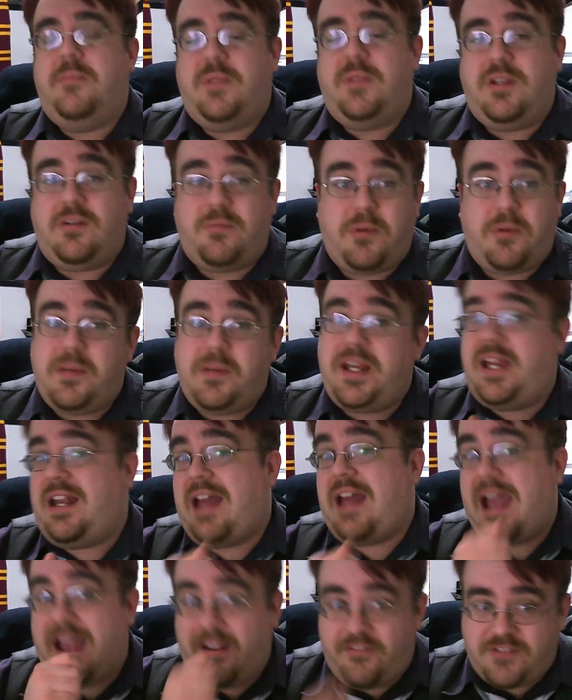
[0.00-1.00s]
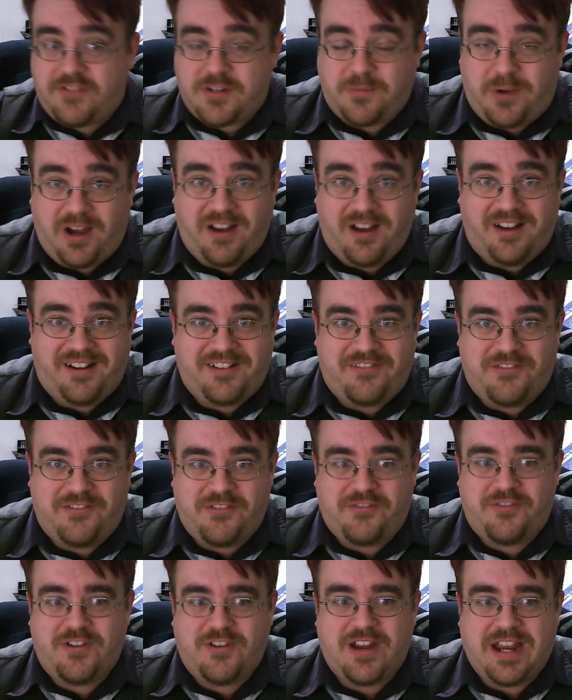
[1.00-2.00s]
you're probably going to have to work for
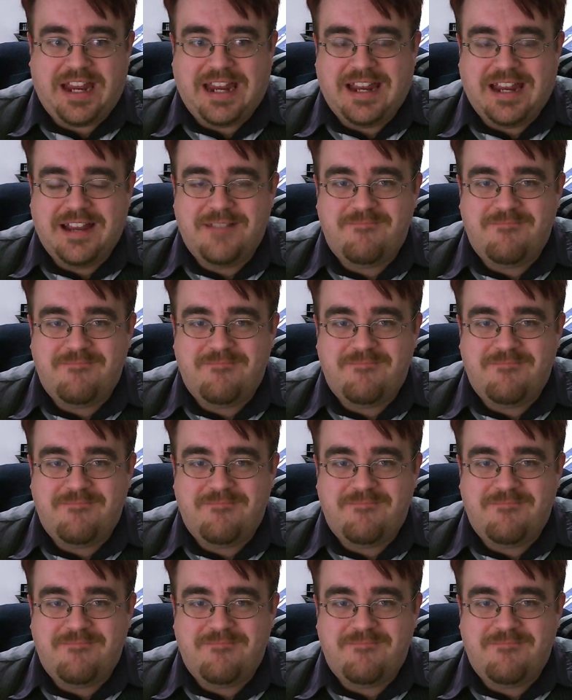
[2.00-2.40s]
free.